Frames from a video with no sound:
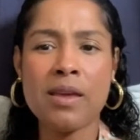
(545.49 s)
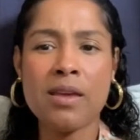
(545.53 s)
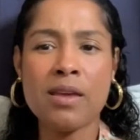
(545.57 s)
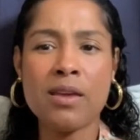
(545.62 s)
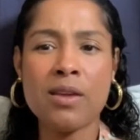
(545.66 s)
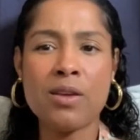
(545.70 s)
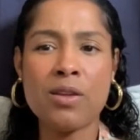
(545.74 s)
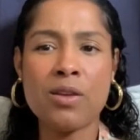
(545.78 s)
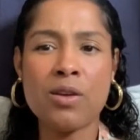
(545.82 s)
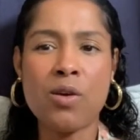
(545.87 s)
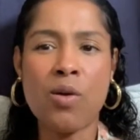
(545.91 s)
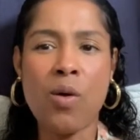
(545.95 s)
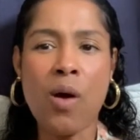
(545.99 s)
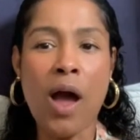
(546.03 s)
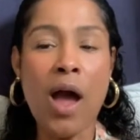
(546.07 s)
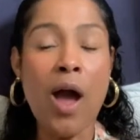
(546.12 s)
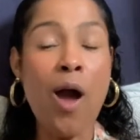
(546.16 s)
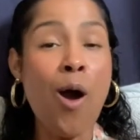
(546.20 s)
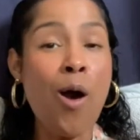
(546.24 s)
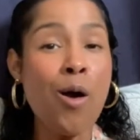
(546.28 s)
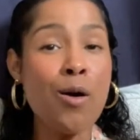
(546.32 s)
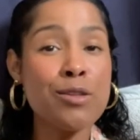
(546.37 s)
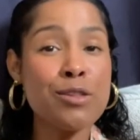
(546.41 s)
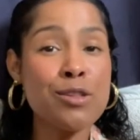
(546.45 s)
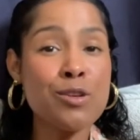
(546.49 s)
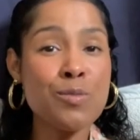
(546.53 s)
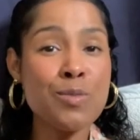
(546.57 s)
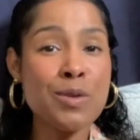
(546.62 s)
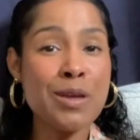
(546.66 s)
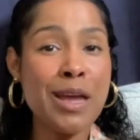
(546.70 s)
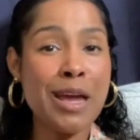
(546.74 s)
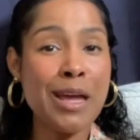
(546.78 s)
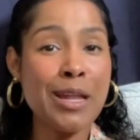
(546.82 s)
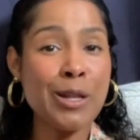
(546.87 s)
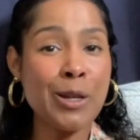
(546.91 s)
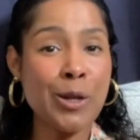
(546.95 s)
I also
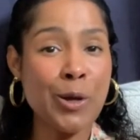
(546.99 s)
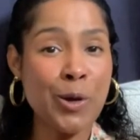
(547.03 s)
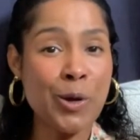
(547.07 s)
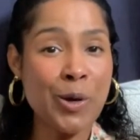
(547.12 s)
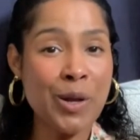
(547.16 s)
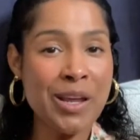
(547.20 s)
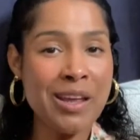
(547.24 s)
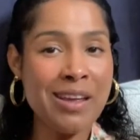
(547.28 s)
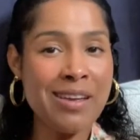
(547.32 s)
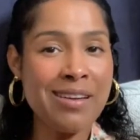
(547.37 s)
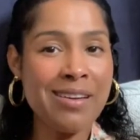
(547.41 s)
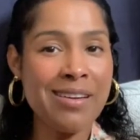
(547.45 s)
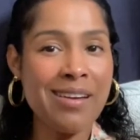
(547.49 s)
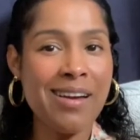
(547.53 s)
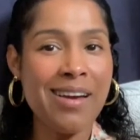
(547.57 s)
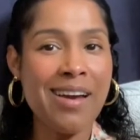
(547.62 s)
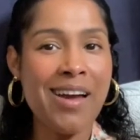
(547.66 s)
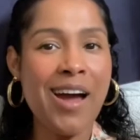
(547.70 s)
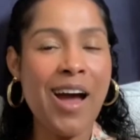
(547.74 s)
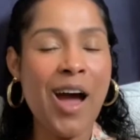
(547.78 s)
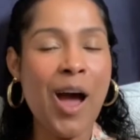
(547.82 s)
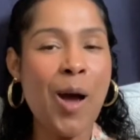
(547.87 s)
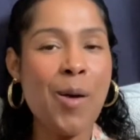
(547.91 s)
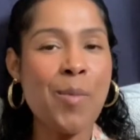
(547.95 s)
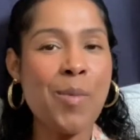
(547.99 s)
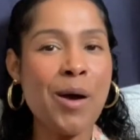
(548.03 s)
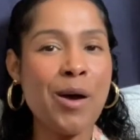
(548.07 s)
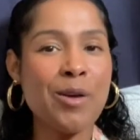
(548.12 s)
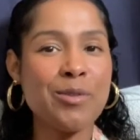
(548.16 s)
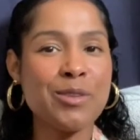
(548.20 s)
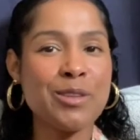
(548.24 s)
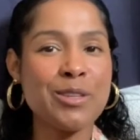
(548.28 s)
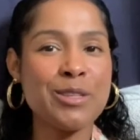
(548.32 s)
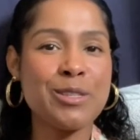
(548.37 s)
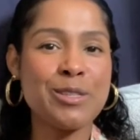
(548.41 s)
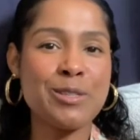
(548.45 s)
began learning
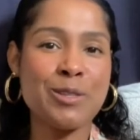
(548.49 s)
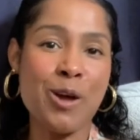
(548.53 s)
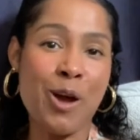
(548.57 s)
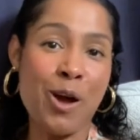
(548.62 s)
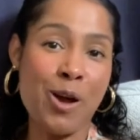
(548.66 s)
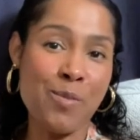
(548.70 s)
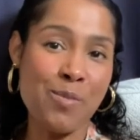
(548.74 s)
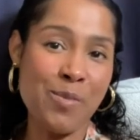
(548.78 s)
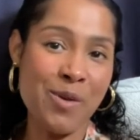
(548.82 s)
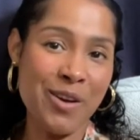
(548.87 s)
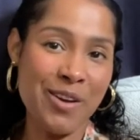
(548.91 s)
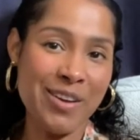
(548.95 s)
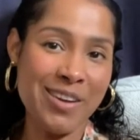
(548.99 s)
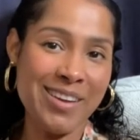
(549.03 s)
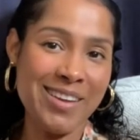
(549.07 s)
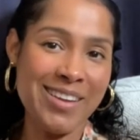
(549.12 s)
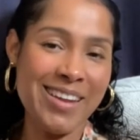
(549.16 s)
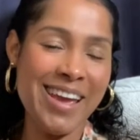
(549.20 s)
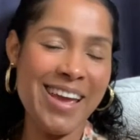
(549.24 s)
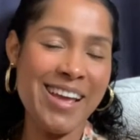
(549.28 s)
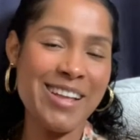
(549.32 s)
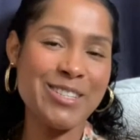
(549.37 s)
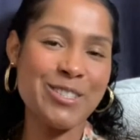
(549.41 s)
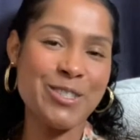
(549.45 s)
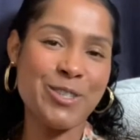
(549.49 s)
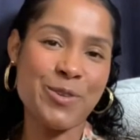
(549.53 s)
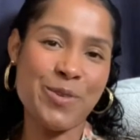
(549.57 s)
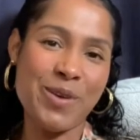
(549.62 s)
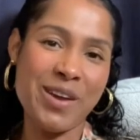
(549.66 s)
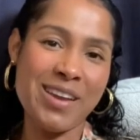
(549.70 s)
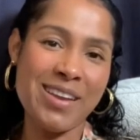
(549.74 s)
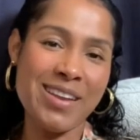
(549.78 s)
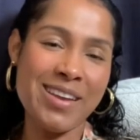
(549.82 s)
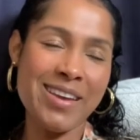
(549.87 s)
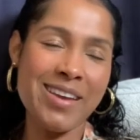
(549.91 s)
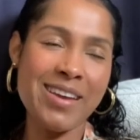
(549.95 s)
about the stock market and
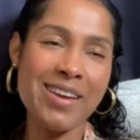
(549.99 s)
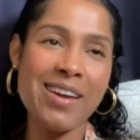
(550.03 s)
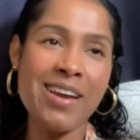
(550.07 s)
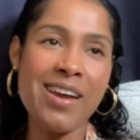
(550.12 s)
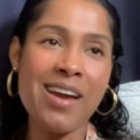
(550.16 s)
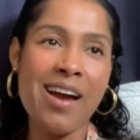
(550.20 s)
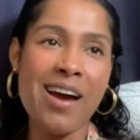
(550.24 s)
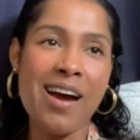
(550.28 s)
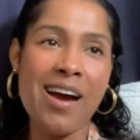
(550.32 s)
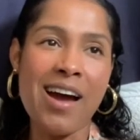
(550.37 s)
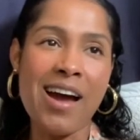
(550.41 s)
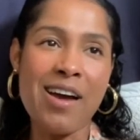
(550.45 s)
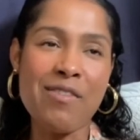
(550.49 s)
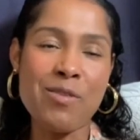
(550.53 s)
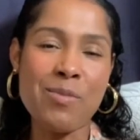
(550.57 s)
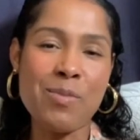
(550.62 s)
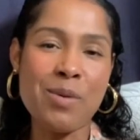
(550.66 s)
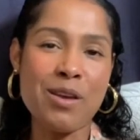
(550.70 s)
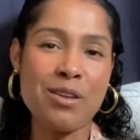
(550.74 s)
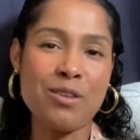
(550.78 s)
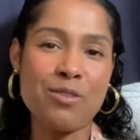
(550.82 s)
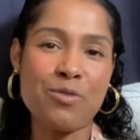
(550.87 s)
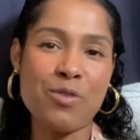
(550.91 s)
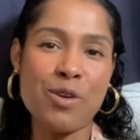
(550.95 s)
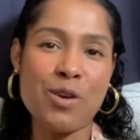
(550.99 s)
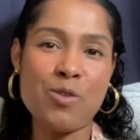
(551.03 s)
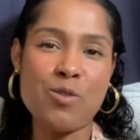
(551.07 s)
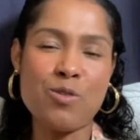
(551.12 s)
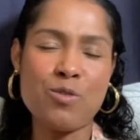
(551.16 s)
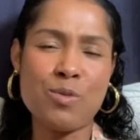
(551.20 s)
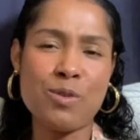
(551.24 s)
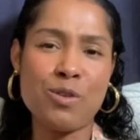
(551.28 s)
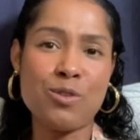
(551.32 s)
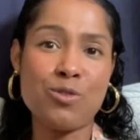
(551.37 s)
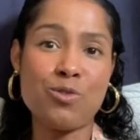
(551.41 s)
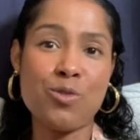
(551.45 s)
trading. I have a best friend who's
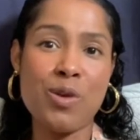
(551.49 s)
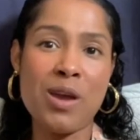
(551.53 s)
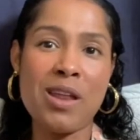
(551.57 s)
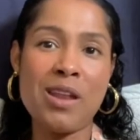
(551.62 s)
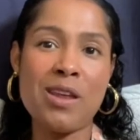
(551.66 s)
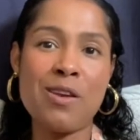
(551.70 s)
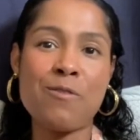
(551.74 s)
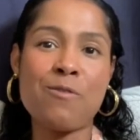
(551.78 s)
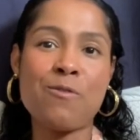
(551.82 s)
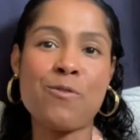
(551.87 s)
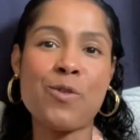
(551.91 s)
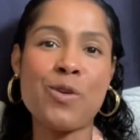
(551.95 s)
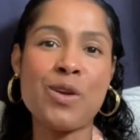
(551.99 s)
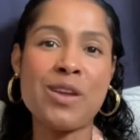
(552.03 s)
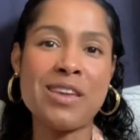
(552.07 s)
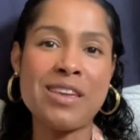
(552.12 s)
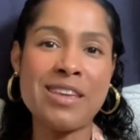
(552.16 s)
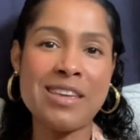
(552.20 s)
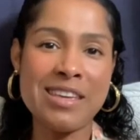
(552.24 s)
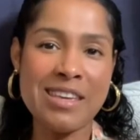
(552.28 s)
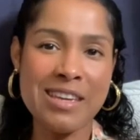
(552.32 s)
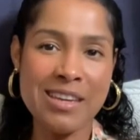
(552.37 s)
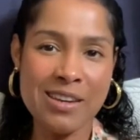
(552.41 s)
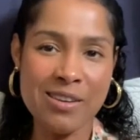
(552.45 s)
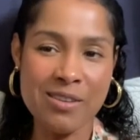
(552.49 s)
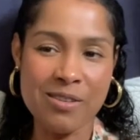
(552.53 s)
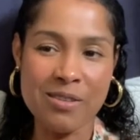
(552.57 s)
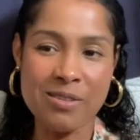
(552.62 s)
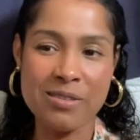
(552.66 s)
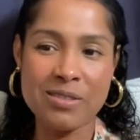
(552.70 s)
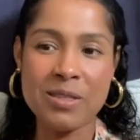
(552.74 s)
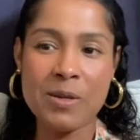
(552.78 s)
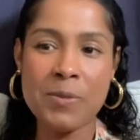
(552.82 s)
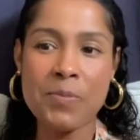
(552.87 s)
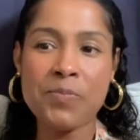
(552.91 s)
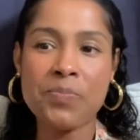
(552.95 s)
been trading for
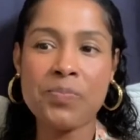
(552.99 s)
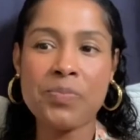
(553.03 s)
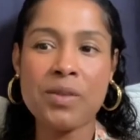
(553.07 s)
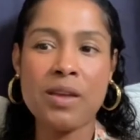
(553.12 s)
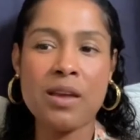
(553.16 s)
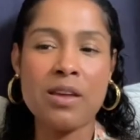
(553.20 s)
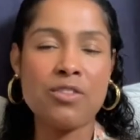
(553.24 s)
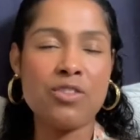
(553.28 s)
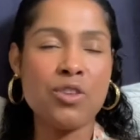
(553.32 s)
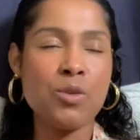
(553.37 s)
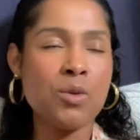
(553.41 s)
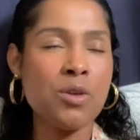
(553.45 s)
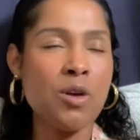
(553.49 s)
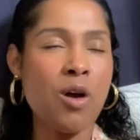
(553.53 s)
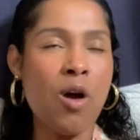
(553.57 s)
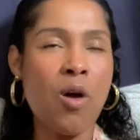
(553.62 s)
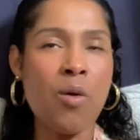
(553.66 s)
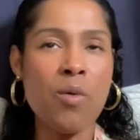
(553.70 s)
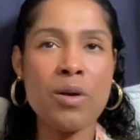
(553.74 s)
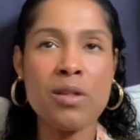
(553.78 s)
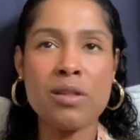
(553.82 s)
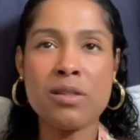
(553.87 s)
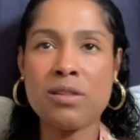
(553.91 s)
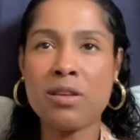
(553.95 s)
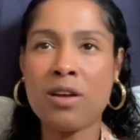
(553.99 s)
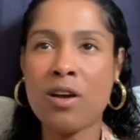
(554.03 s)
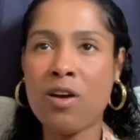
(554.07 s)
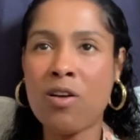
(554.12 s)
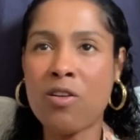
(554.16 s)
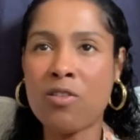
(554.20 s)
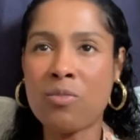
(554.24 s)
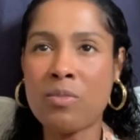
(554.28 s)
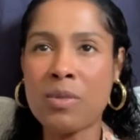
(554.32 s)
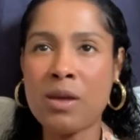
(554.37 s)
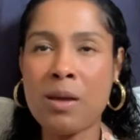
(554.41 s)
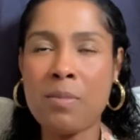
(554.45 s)
years, and she would always
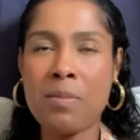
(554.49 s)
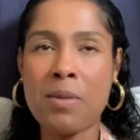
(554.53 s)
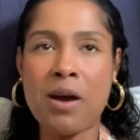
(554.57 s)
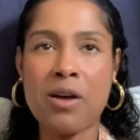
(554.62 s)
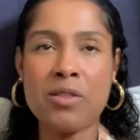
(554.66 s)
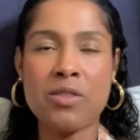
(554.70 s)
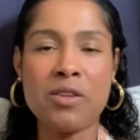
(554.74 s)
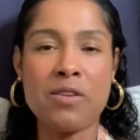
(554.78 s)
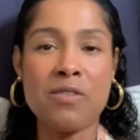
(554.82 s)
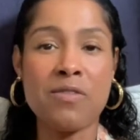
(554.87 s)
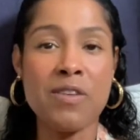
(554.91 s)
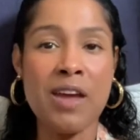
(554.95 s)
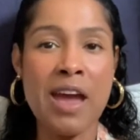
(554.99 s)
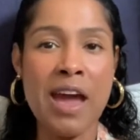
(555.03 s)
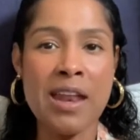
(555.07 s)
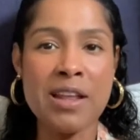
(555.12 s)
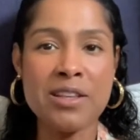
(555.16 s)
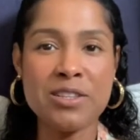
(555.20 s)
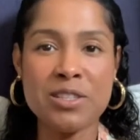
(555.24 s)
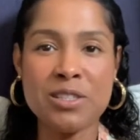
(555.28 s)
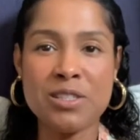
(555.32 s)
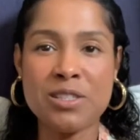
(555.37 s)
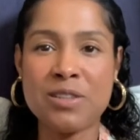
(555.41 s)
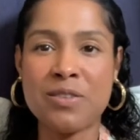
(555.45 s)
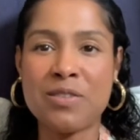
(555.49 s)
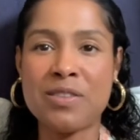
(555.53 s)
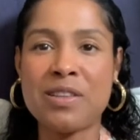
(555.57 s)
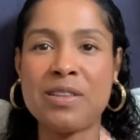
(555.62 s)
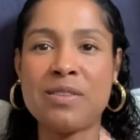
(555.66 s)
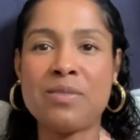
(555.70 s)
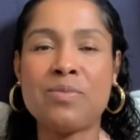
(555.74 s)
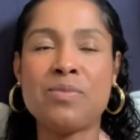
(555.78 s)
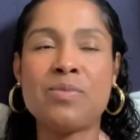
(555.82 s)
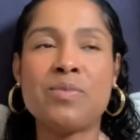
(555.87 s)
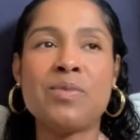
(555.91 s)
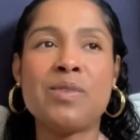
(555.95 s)
tell me about the advantages of
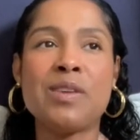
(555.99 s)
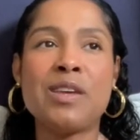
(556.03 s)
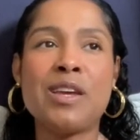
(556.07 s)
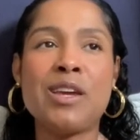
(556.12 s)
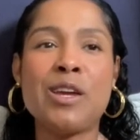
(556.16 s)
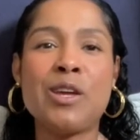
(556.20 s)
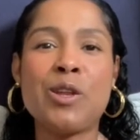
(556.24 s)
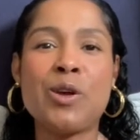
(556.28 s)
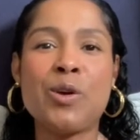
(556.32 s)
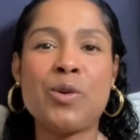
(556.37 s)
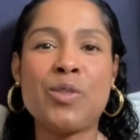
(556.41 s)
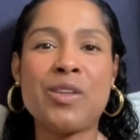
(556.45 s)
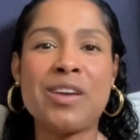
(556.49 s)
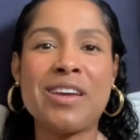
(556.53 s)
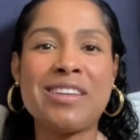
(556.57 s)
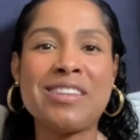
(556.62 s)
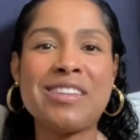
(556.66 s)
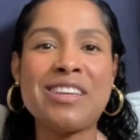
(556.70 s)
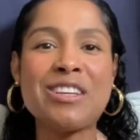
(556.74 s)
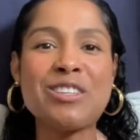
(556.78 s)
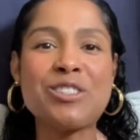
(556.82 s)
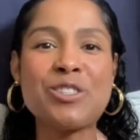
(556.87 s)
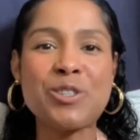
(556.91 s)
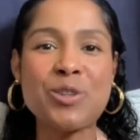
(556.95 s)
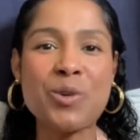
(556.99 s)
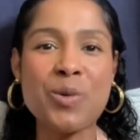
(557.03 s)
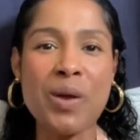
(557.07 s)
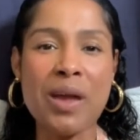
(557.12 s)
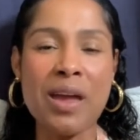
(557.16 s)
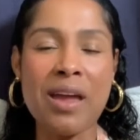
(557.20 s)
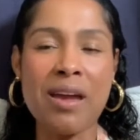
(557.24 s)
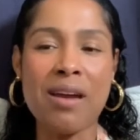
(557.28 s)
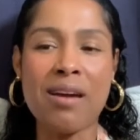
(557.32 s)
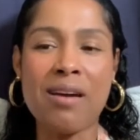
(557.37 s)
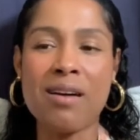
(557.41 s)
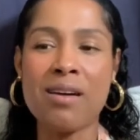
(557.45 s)
the additional
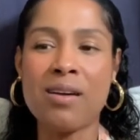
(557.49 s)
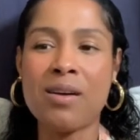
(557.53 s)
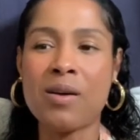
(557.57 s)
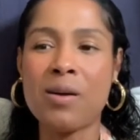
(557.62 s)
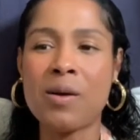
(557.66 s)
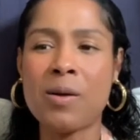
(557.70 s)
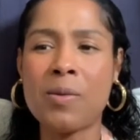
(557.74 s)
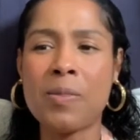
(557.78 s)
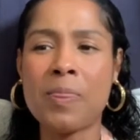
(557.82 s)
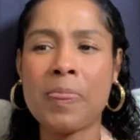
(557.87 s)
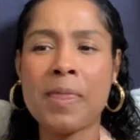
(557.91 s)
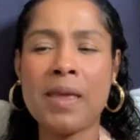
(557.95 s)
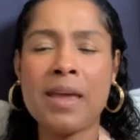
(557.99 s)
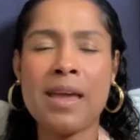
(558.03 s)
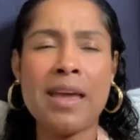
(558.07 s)
income.